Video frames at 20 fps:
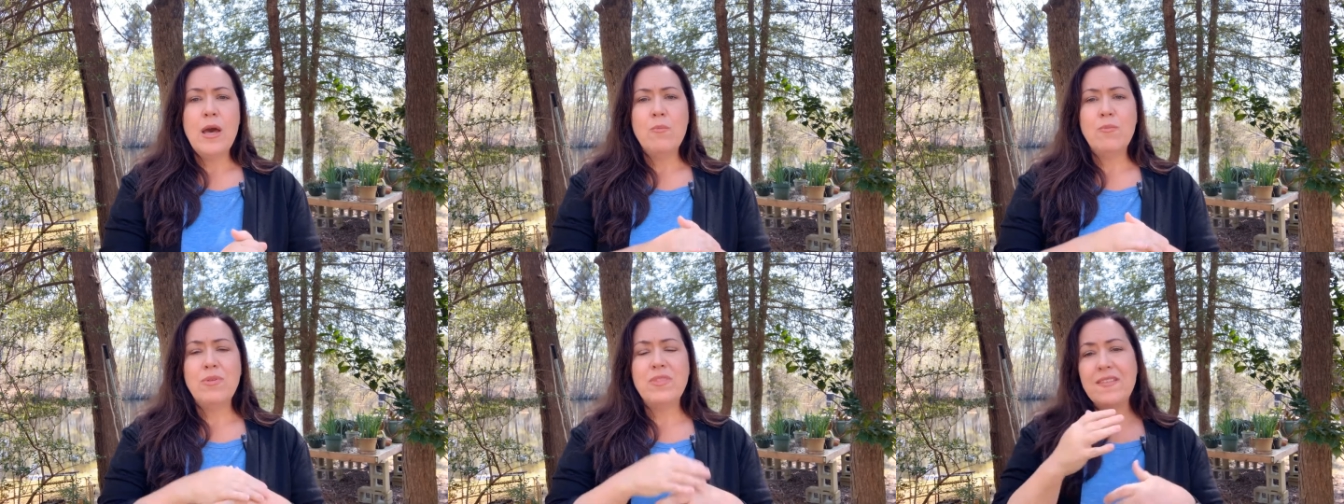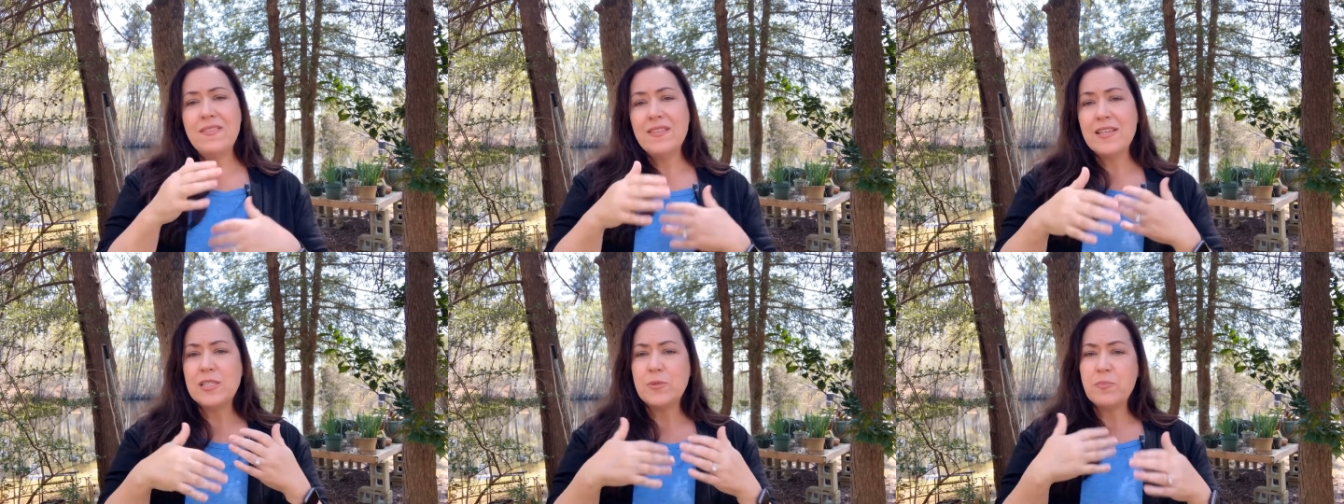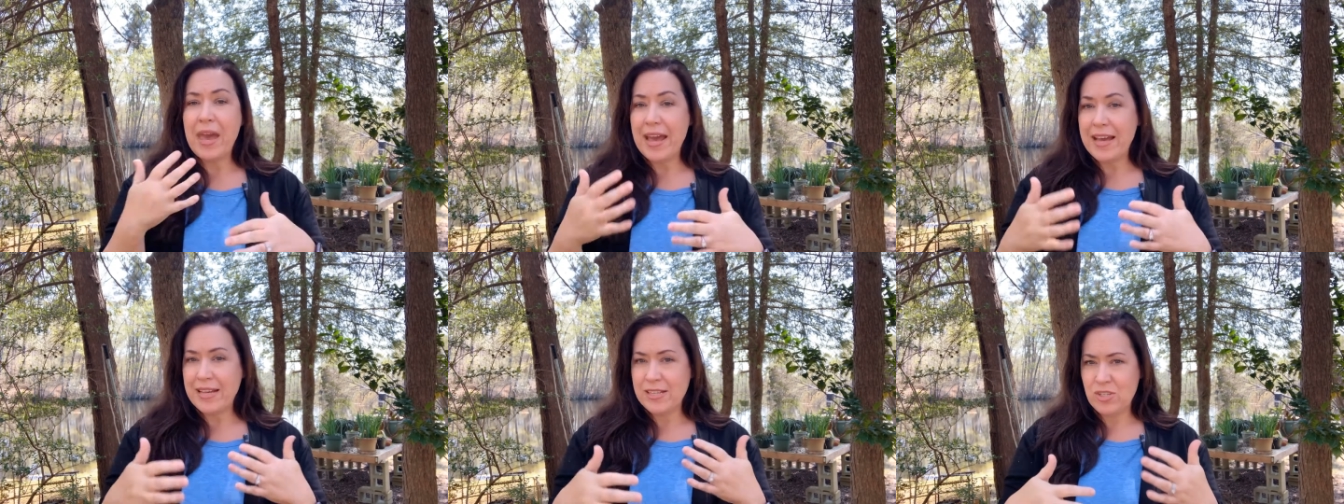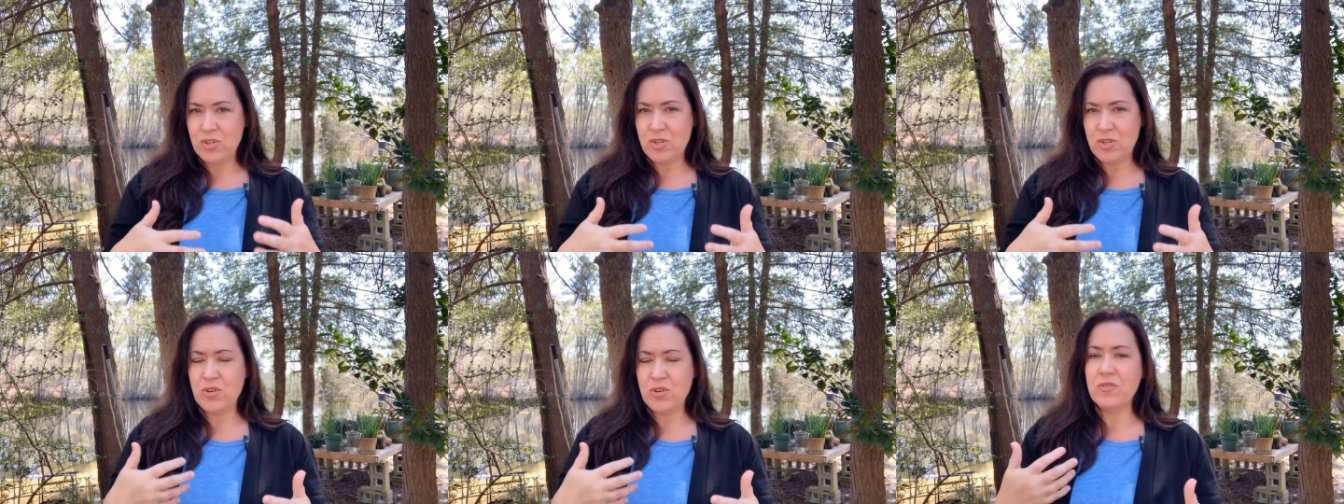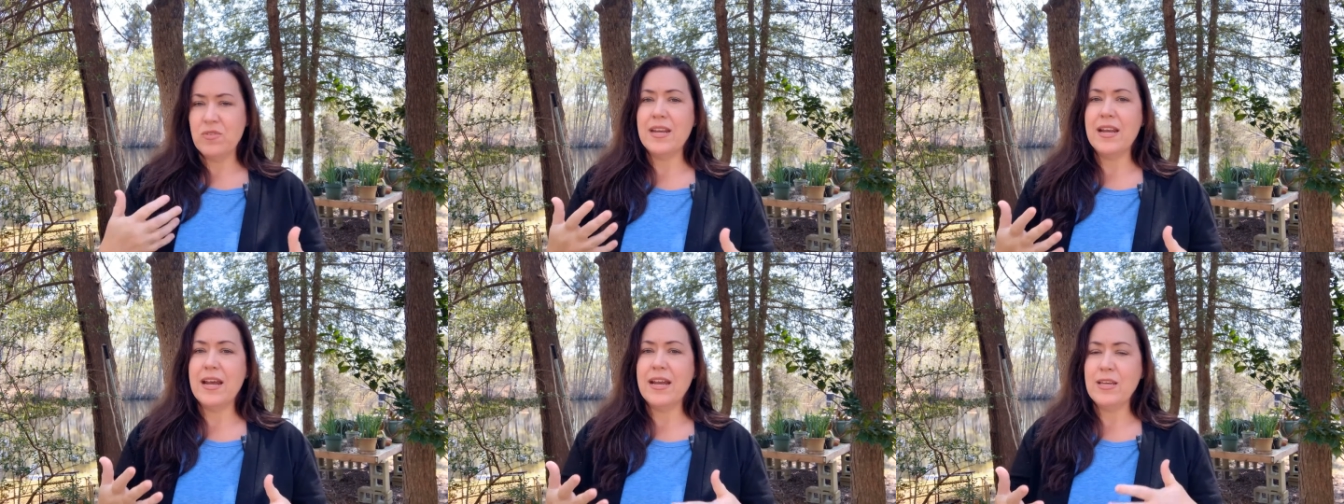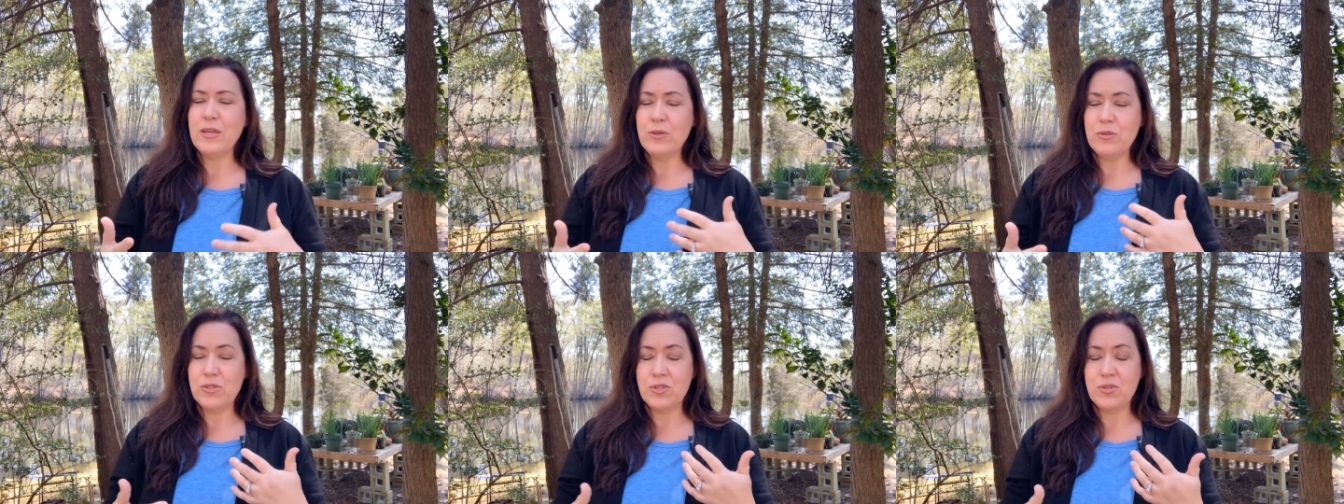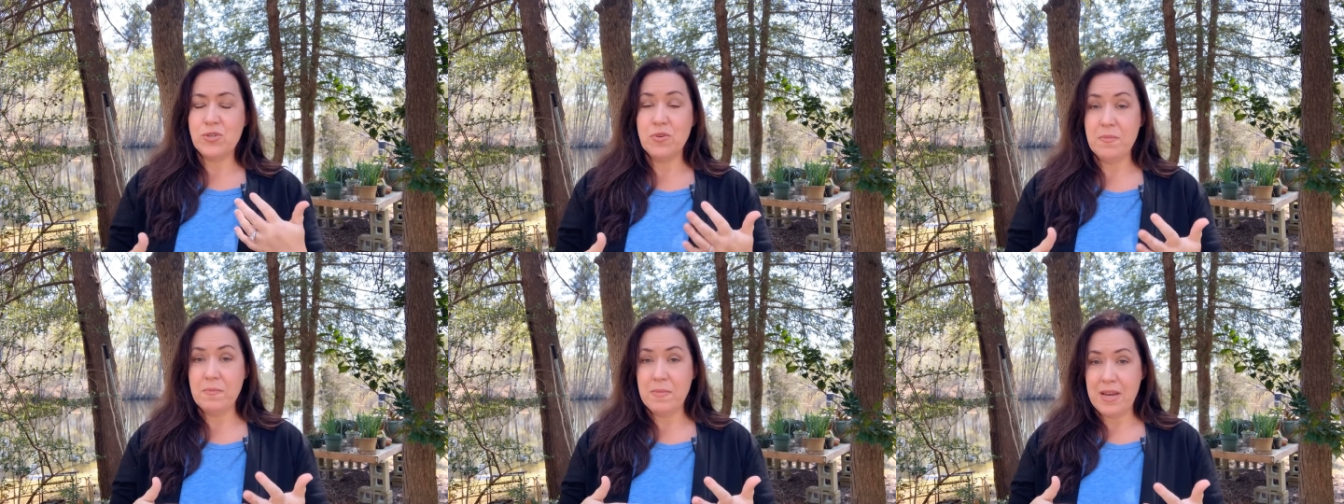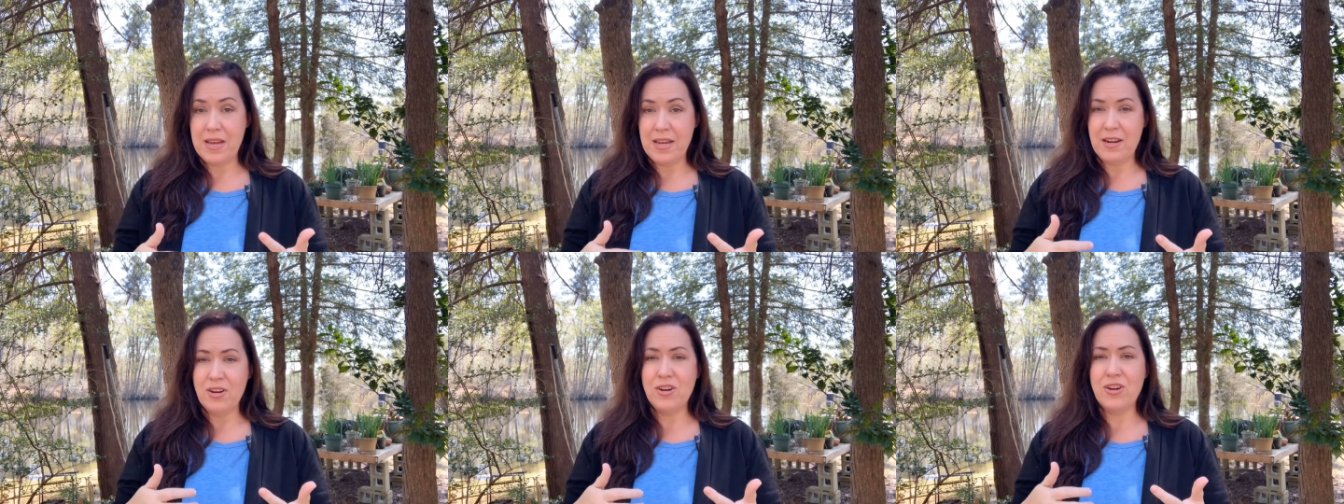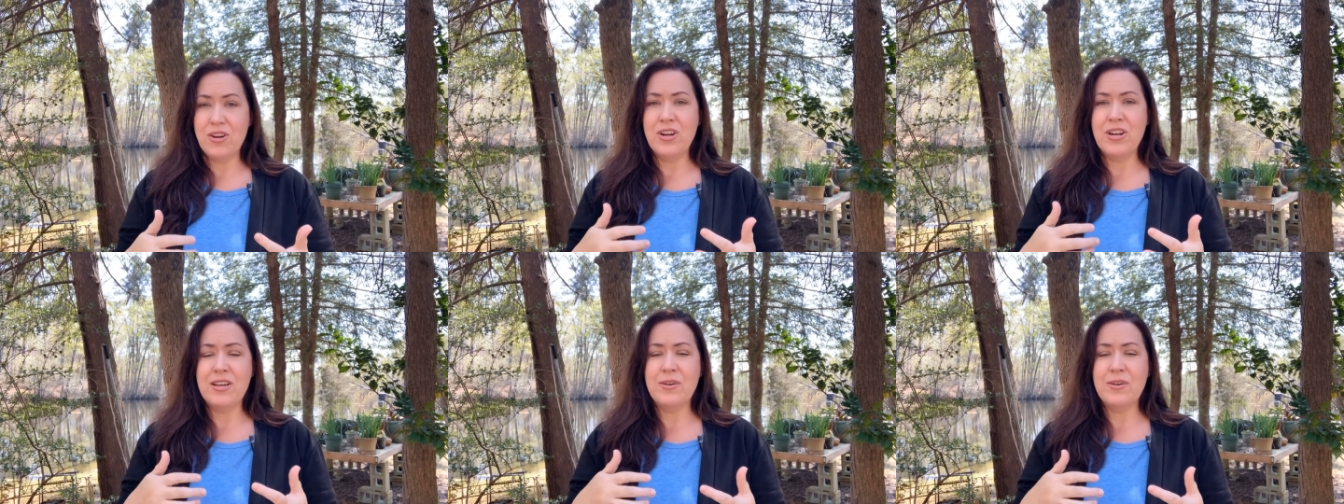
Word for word: But then this pastor that I used to admire